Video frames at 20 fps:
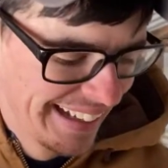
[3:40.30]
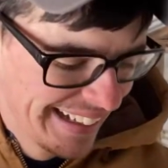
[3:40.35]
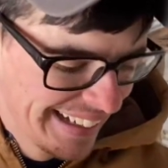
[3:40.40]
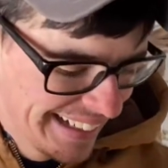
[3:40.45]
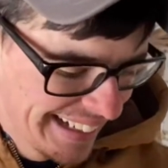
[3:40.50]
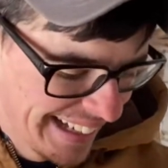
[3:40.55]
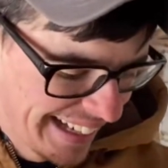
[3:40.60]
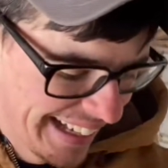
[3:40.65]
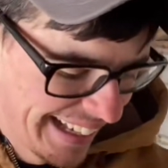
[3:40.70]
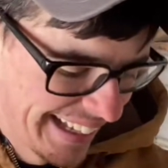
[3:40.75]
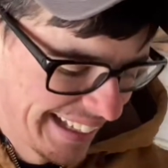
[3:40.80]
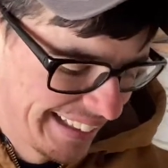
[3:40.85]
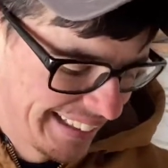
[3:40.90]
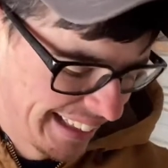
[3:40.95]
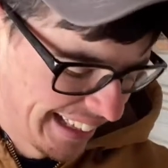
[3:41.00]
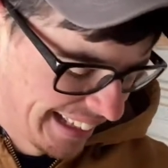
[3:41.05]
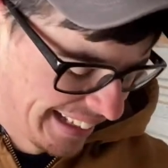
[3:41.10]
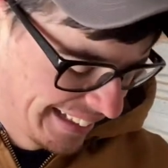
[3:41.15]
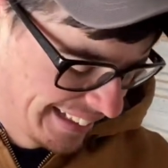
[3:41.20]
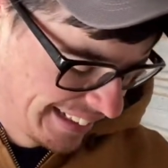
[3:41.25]
around a
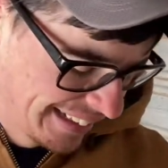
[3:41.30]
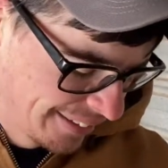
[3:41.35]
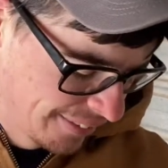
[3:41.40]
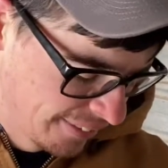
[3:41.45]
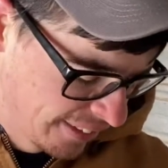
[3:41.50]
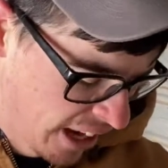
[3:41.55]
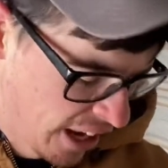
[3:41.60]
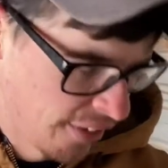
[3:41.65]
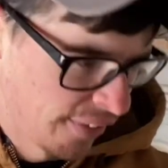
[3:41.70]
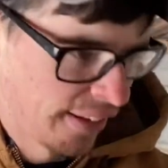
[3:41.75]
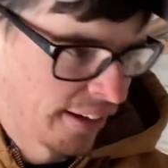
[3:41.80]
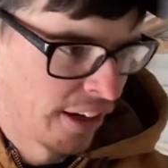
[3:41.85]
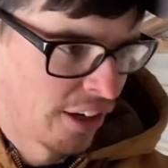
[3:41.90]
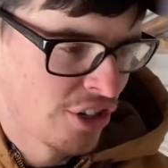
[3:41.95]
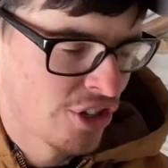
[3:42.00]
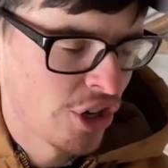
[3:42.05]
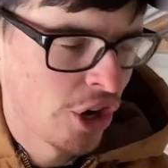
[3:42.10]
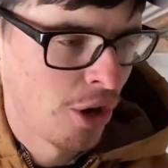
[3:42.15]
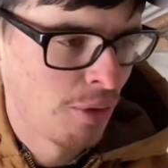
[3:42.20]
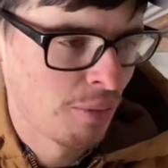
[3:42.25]

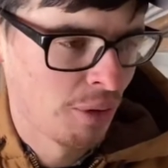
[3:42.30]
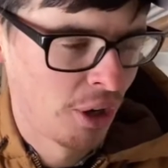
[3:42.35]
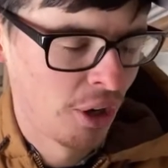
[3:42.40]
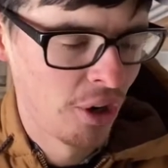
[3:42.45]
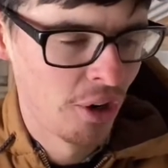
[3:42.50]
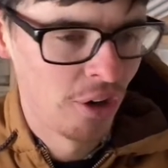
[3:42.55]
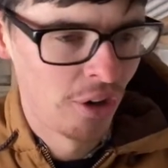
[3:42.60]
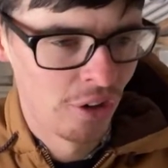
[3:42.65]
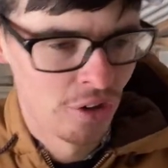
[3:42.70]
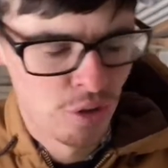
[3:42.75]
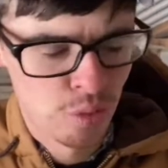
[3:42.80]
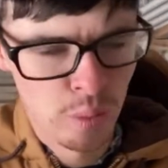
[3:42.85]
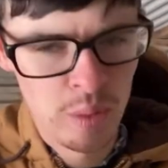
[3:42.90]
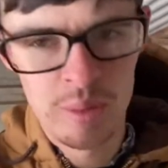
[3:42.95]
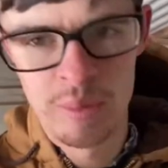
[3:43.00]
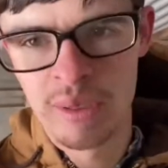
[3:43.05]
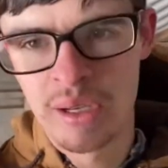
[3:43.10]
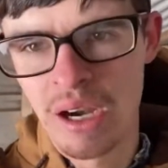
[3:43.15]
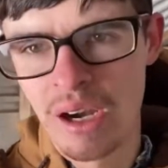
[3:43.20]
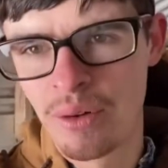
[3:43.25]
sharp current. It
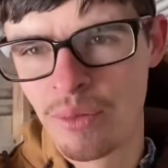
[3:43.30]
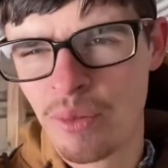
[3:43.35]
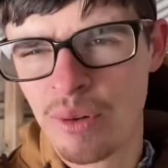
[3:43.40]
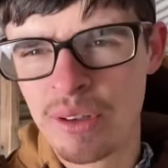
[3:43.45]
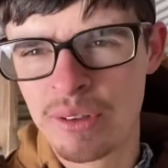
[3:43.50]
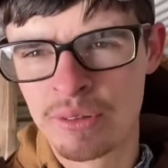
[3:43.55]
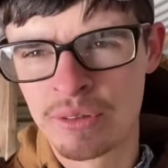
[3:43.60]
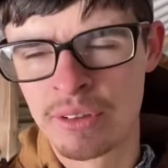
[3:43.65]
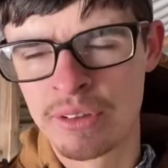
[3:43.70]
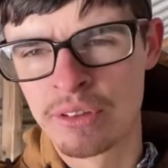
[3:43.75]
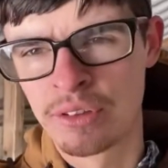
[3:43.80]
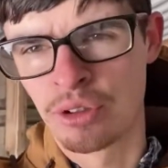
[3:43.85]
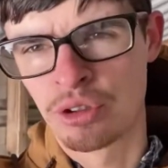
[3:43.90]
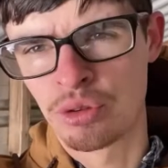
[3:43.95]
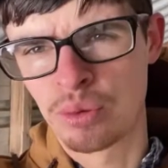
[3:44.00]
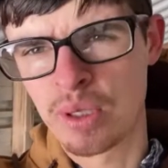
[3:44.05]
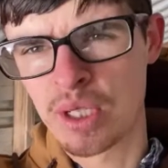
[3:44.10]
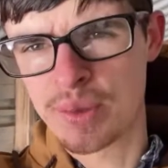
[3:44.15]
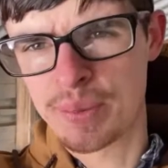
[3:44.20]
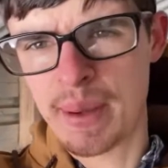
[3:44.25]
was a
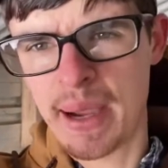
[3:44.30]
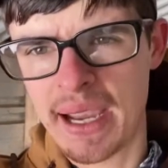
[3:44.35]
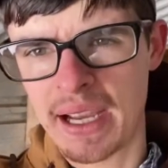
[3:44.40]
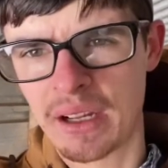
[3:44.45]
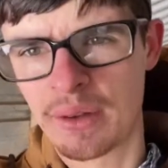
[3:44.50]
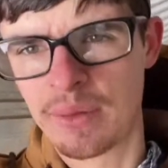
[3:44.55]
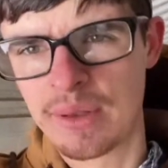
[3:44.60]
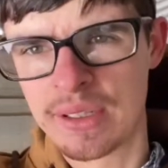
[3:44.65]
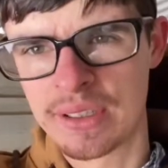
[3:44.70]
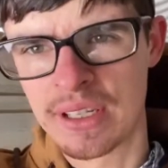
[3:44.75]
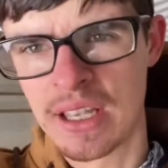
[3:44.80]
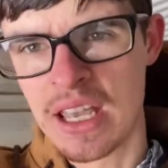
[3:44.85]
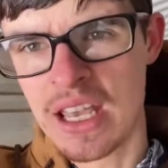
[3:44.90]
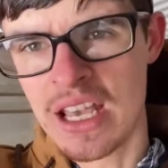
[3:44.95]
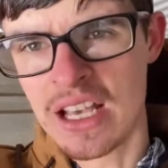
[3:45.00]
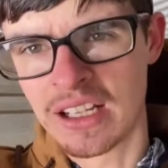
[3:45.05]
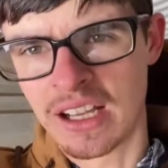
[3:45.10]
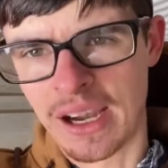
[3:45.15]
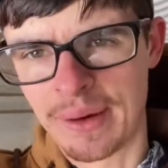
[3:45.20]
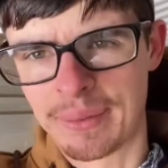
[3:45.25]
switchback. We
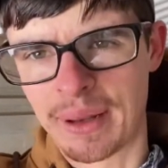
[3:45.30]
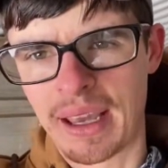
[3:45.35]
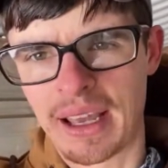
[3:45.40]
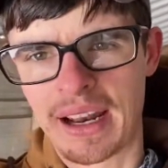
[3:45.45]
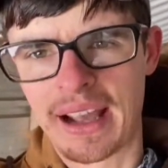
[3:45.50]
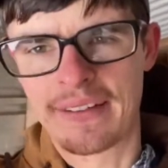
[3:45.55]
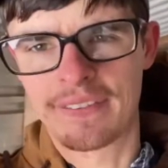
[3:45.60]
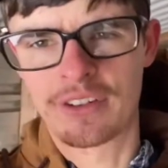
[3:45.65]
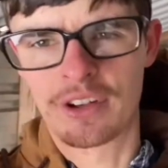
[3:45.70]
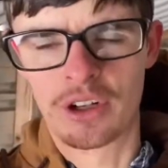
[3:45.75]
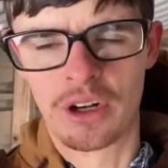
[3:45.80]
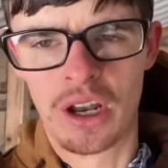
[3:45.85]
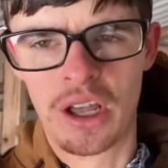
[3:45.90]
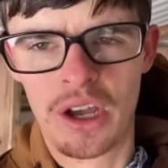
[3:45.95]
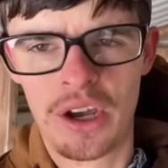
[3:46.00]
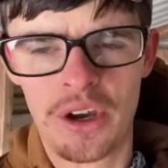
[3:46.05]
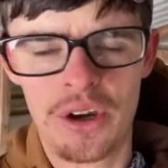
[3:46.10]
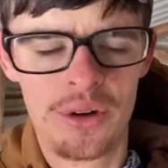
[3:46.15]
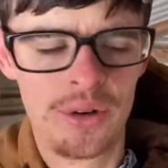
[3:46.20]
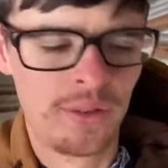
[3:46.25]
come down after a
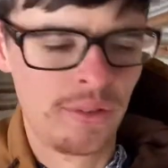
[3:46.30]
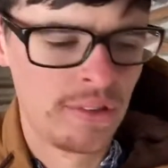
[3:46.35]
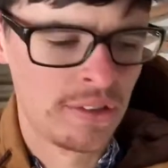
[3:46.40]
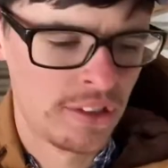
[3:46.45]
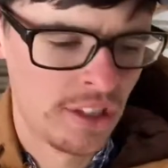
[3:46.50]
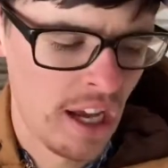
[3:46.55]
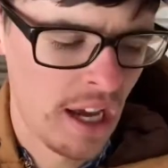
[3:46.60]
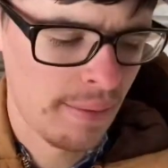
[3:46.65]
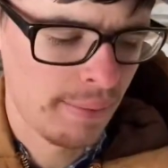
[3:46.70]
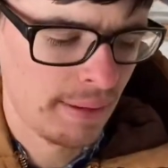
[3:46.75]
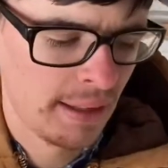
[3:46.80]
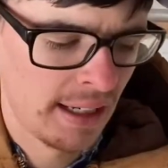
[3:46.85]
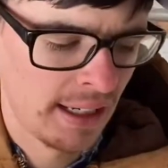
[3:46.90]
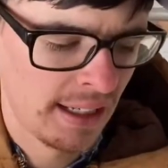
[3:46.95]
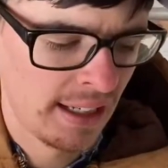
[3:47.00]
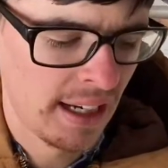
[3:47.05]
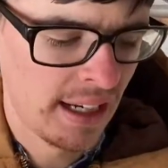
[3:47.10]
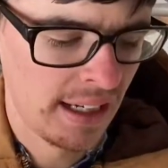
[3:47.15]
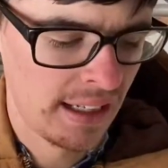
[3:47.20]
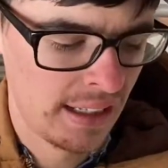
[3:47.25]
load. We was dumping and
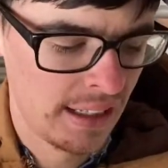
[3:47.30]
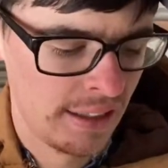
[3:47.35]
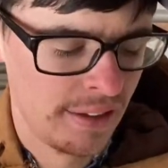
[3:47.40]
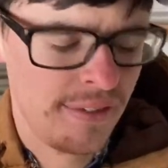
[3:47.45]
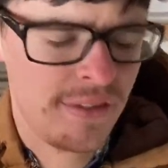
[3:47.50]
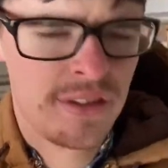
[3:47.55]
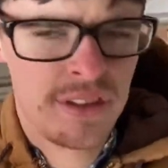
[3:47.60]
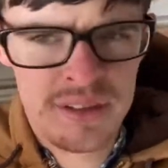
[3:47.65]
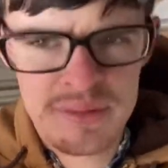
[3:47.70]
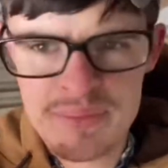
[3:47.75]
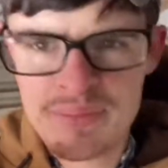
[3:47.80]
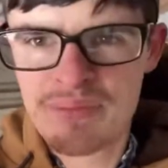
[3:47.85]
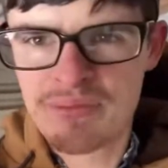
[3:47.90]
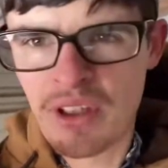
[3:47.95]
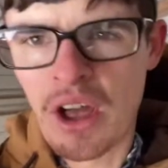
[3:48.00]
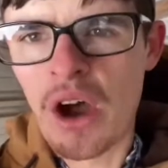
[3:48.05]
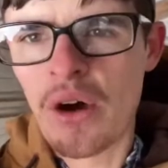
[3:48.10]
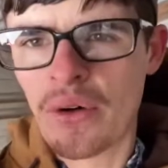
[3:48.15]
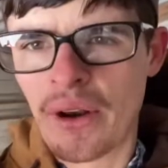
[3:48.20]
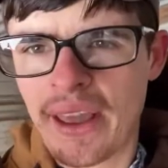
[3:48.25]
it was
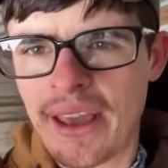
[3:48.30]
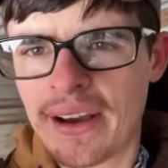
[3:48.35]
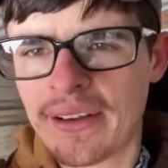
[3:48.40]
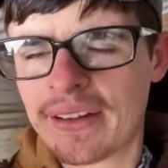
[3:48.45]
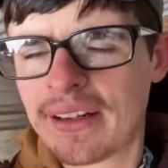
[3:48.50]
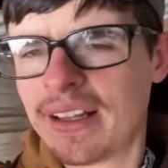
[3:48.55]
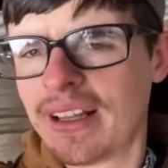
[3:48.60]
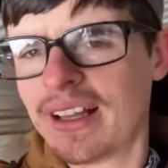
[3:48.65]
falling out.